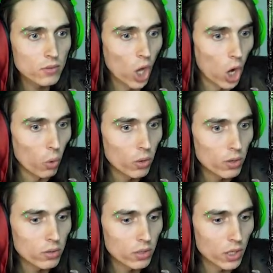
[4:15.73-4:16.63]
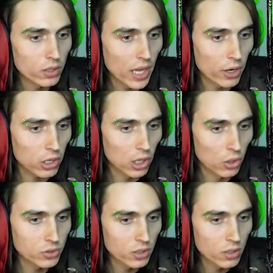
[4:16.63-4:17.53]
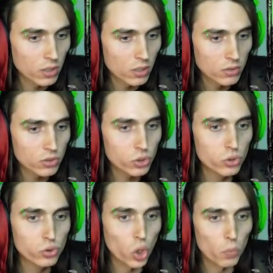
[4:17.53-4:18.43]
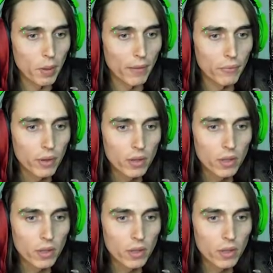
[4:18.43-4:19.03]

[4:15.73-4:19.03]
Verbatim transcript: No, they're closed. Stupid.